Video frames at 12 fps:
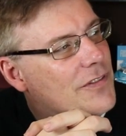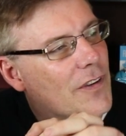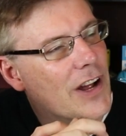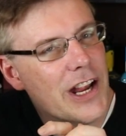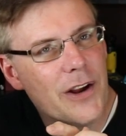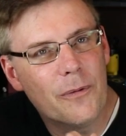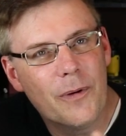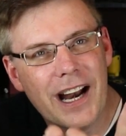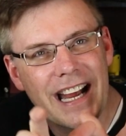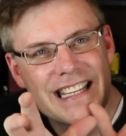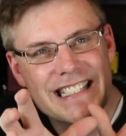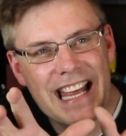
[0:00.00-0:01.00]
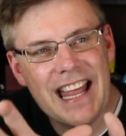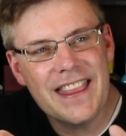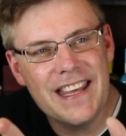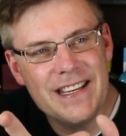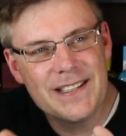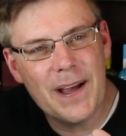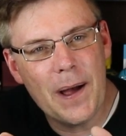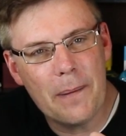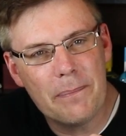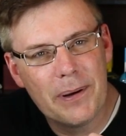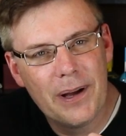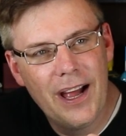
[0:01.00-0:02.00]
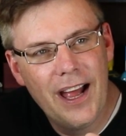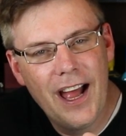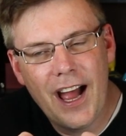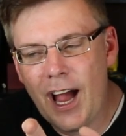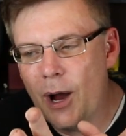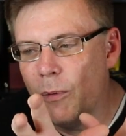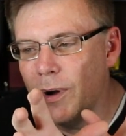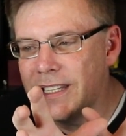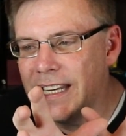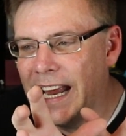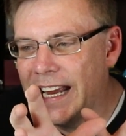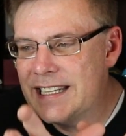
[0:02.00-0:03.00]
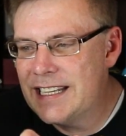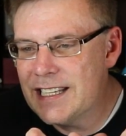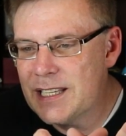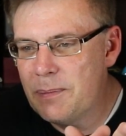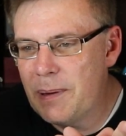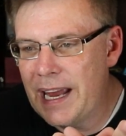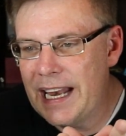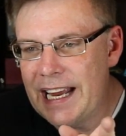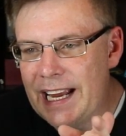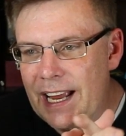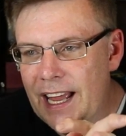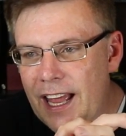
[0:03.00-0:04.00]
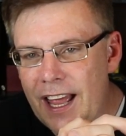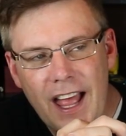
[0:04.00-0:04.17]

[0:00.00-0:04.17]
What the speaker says: funny, when I set these up, I wasn't anticipating